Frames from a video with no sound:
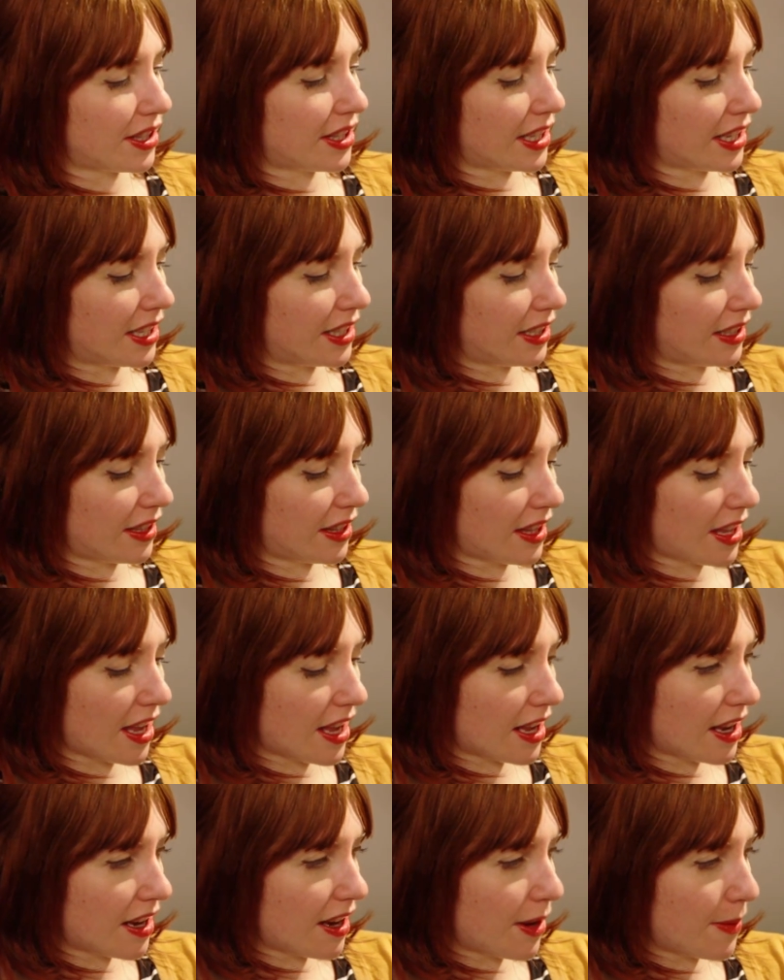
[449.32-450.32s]
thing
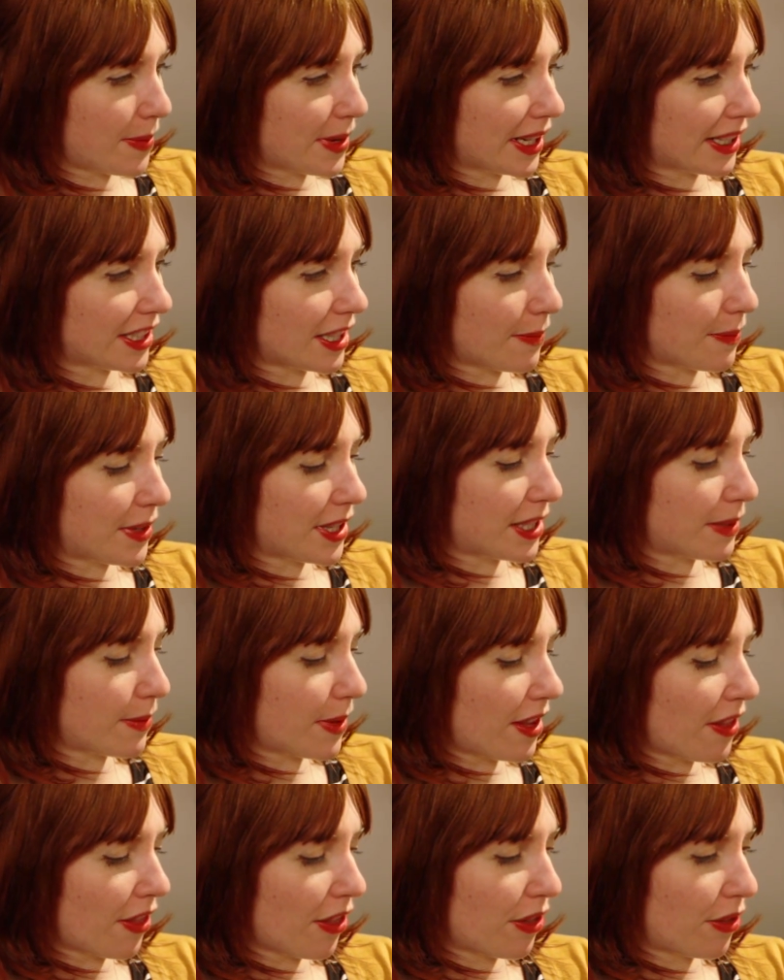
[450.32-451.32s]
that I picked up this
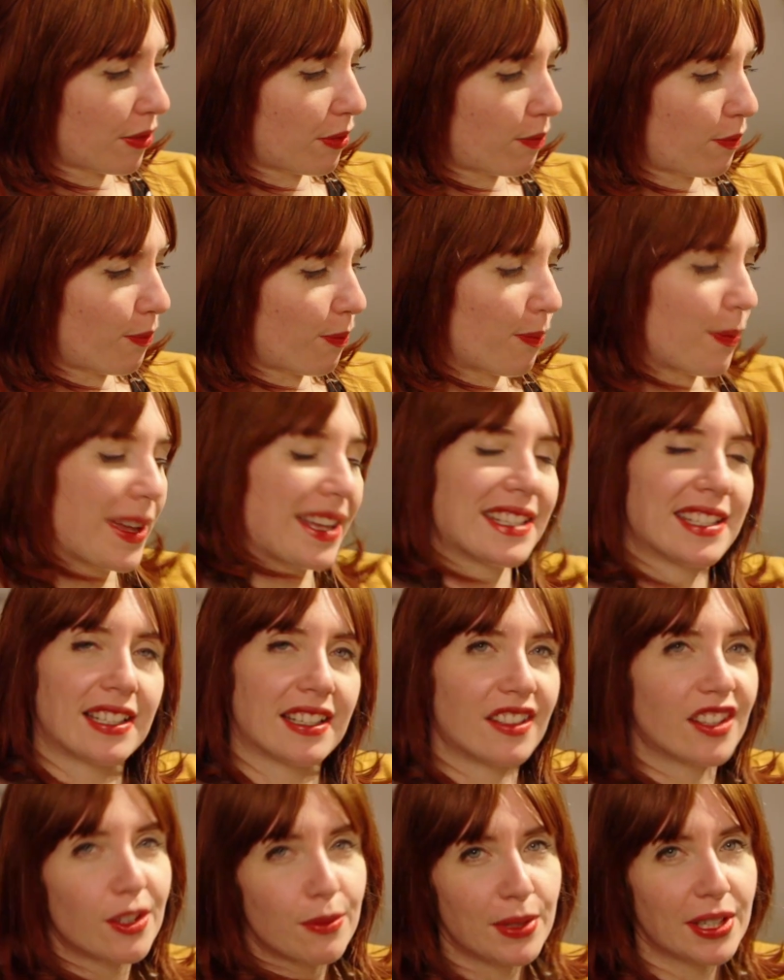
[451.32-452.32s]
month, basically